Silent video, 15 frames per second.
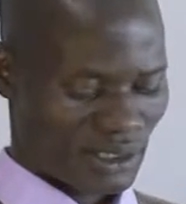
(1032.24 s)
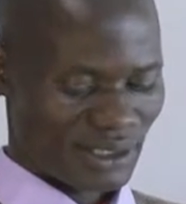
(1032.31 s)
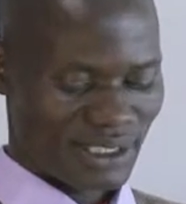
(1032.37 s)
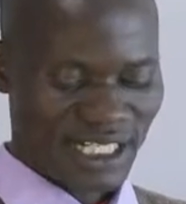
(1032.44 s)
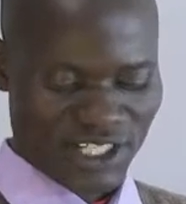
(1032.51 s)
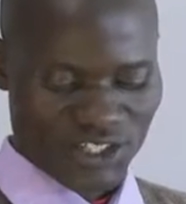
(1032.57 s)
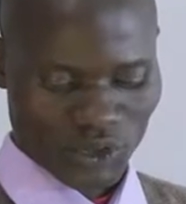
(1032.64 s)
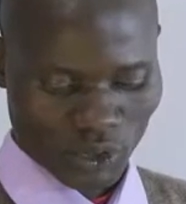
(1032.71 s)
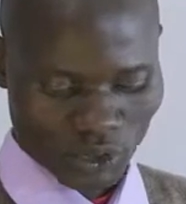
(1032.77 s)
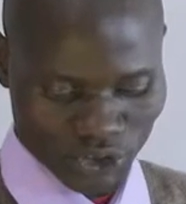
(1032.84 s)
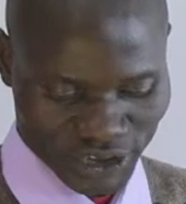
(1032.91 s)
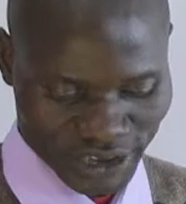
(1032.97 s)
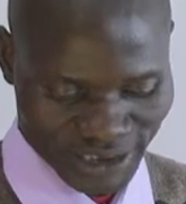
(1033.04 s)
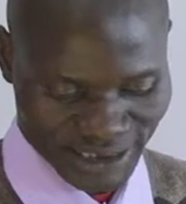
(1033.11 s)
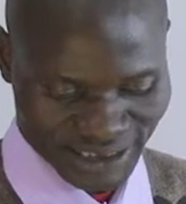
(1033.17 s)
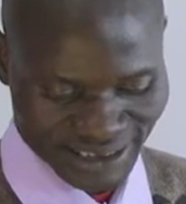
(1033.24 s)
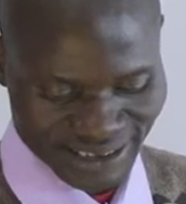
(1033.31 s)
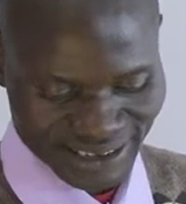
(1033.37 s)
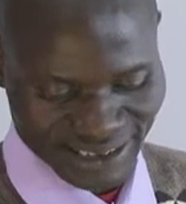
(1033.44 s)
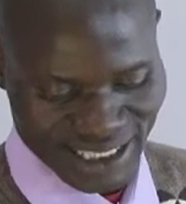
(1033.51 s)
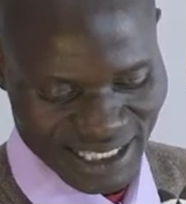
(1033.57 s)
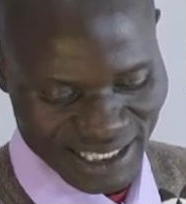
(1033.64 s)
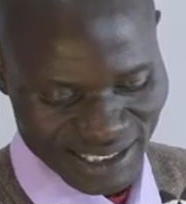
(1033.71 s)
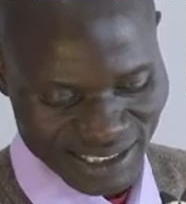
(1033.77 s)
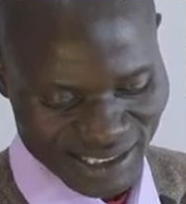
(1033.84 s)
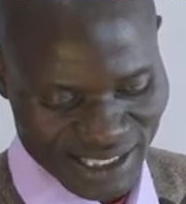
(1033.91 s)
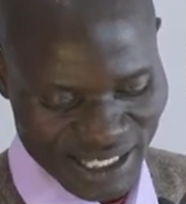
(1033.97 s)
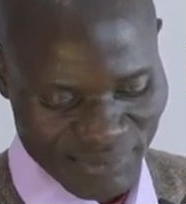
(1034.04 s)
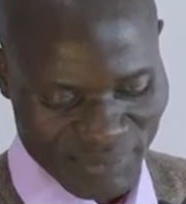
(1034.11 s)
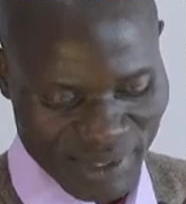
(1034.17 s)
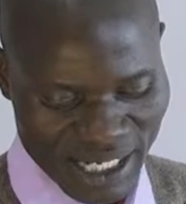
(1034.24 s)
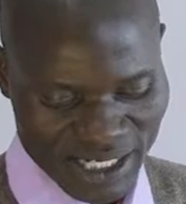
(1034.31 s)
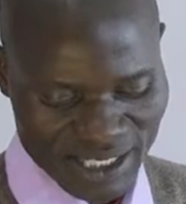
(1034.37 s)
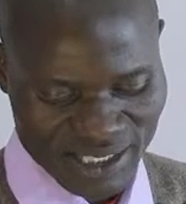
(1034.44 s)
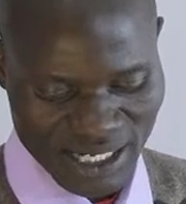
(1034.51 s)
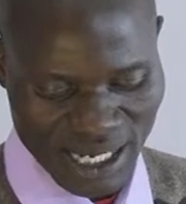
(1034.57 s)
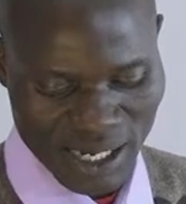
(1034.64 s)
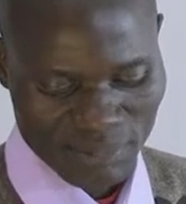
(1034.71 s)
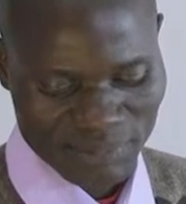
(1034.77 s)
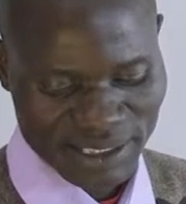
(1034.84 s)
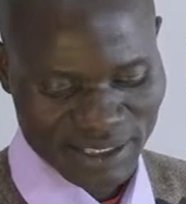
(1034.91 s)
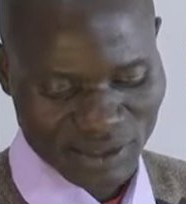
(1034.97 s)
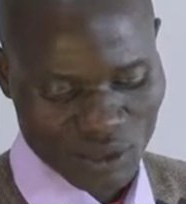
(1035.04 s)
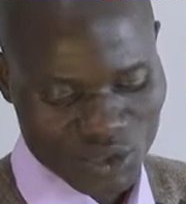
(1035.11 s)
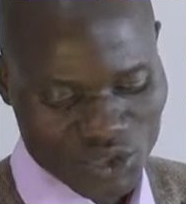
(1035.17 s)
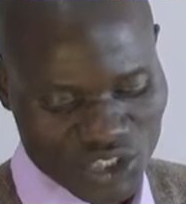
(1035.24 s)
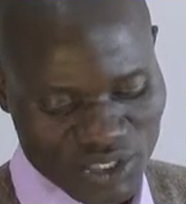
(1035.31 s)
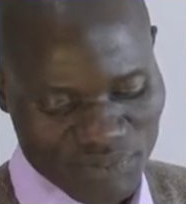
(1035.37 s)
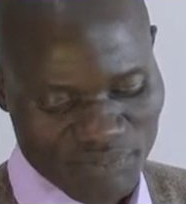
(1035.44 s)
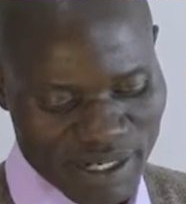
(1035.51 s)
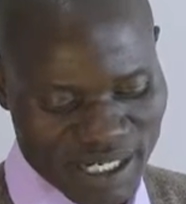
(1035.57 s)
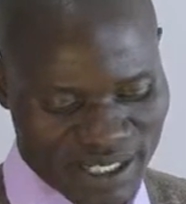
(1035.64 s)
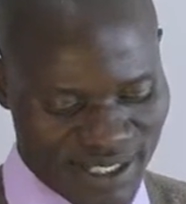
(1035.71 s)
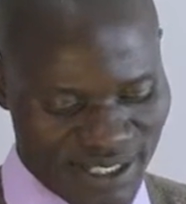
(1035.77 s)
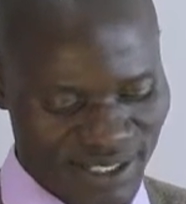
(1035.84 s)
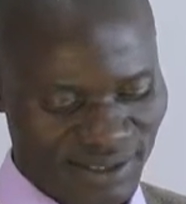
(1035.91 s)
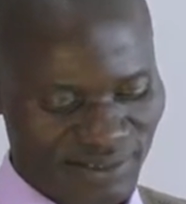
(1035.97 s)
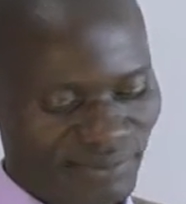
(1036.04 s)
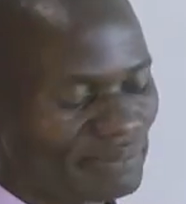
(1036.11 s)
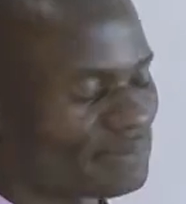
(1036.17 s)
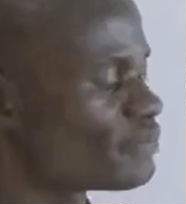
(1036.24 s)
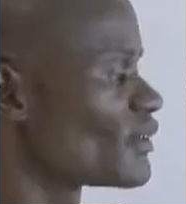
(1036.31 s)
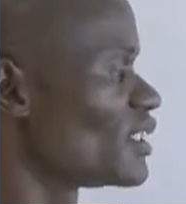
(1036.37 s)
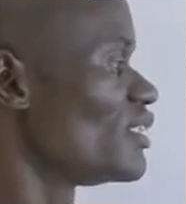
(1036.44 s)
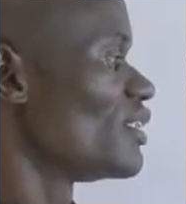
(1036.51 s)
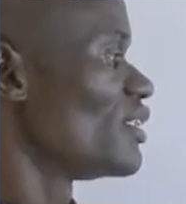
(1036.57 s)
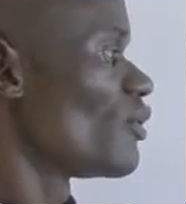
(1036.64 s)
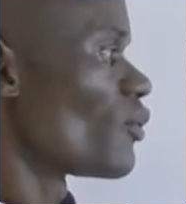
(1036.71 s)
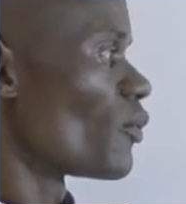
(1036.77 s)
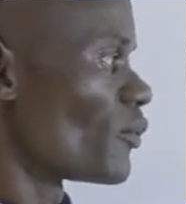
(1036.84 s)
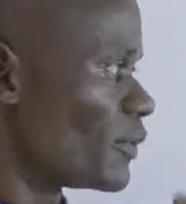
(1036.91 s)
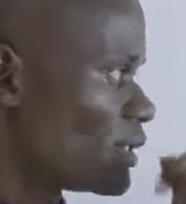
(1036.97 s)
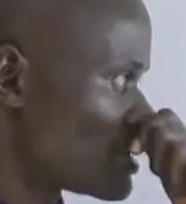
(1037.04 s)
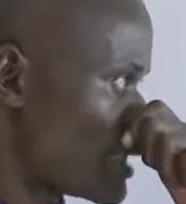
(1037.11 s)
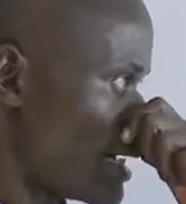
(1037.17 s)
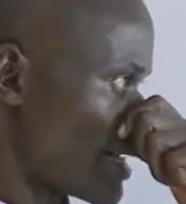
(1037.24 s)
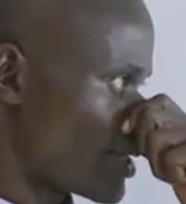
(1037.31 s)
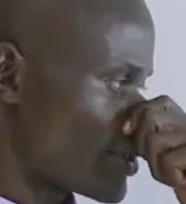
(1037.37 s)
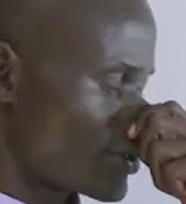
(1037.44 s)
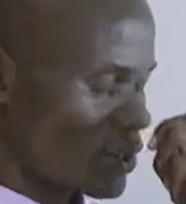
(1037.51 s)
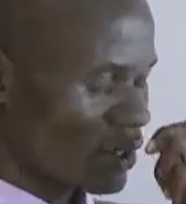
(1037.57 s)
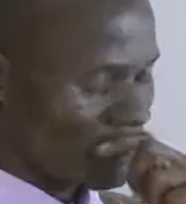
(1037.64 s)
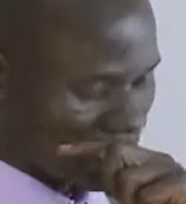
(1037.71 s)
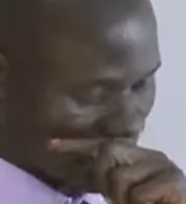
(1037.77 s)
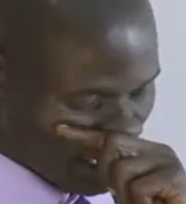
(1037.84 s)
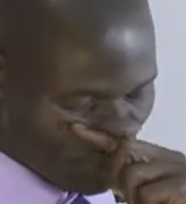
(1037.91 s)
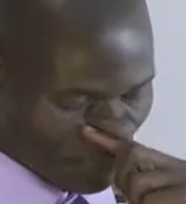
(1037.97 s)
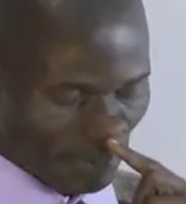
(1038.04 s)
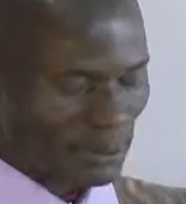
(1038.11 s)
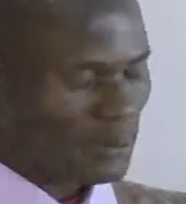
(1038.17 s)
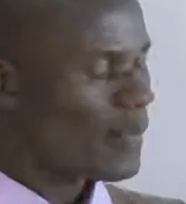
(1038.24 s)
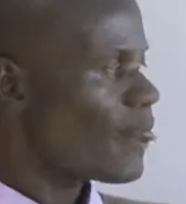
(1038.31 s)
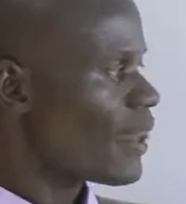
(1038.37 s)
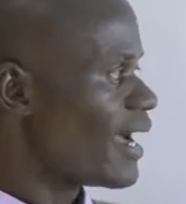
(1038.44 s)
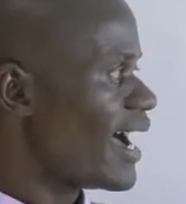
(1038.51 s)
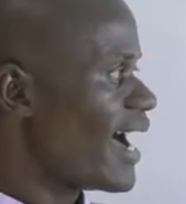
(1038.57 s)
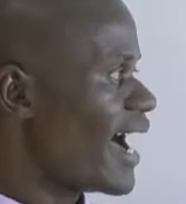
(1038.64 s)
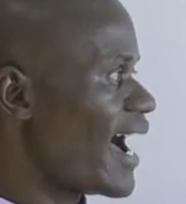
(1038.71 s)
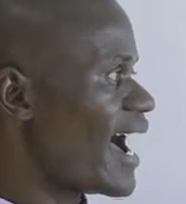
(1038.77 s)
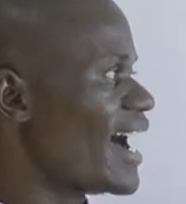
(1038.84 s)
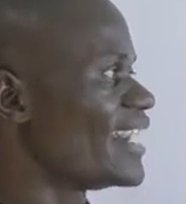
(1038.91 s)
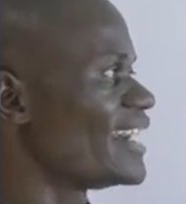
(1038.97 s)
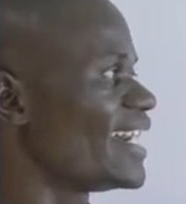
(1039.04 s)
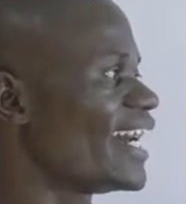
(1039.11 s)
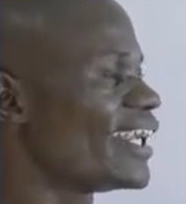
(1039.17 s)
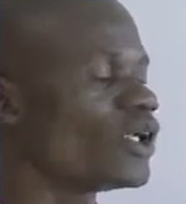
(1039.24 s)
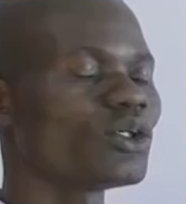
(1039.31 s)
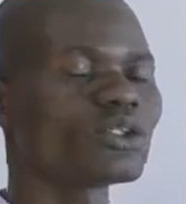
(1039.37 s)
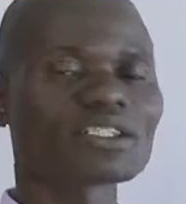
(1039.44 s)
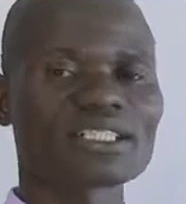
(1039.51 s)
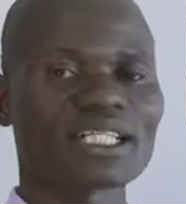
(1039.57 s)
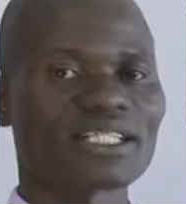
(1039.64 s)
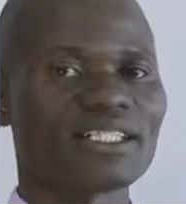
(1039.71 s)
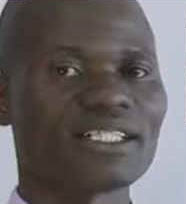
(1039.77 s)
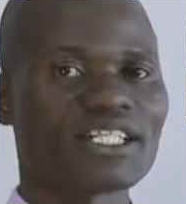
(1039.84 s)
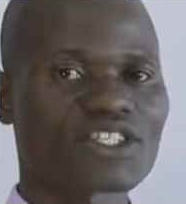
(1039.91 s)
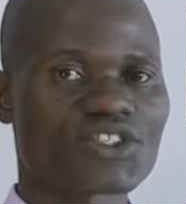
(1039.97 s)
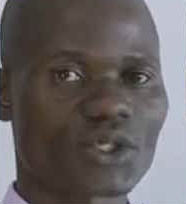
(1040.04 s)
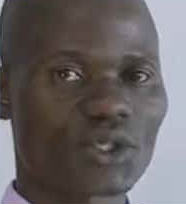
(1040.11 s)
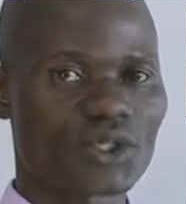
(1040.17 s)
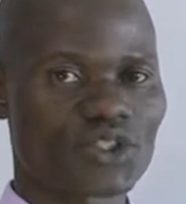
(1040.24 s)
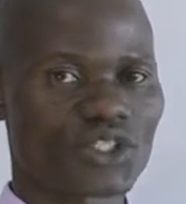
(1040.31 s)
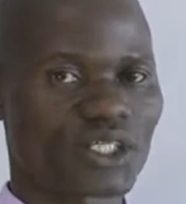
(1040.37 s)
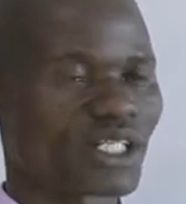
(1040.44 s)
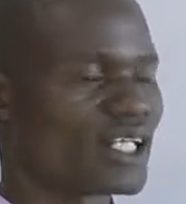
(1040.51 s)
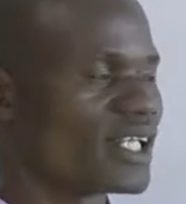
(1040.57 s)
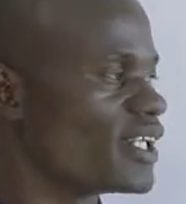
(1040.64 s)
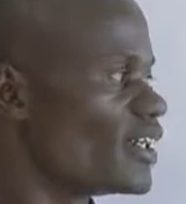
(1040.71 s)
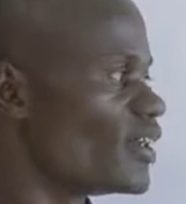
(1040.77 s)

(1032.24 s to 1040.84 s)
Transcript: These oceans, they make up the ocean basin, which are so deep, and alongside this ocean,